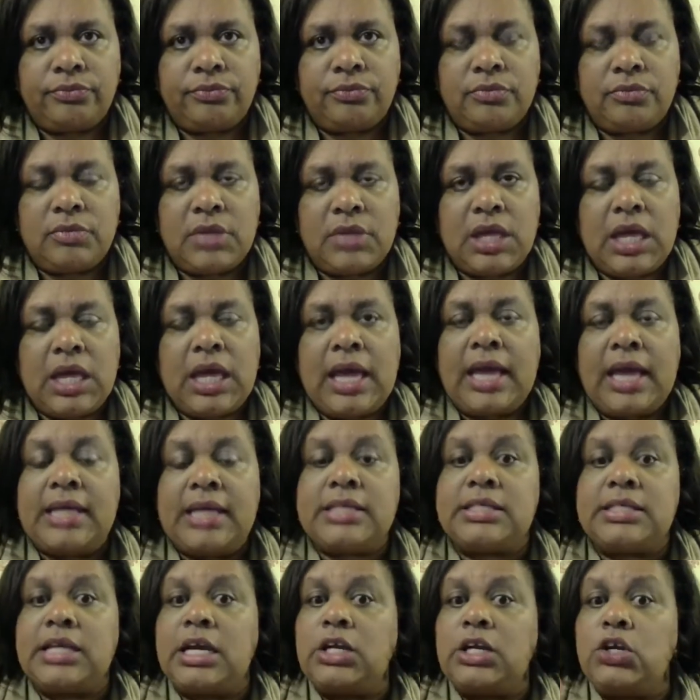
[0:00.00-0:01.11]
and say,
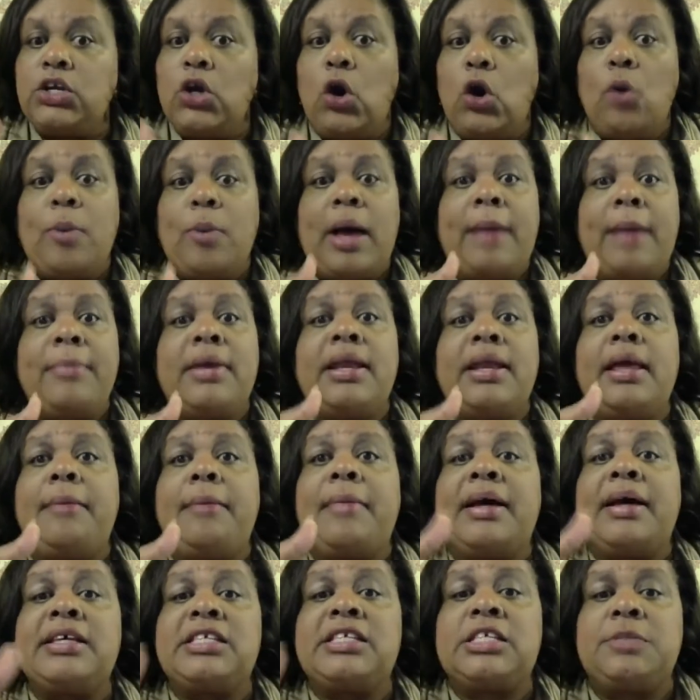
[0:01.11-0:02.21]
nope, I'm going to let my
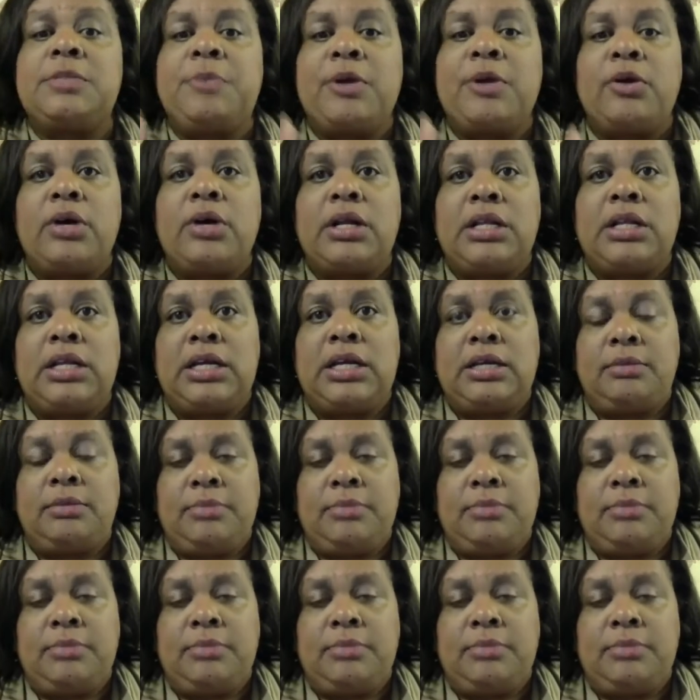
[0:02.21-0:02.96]
spirit lead me.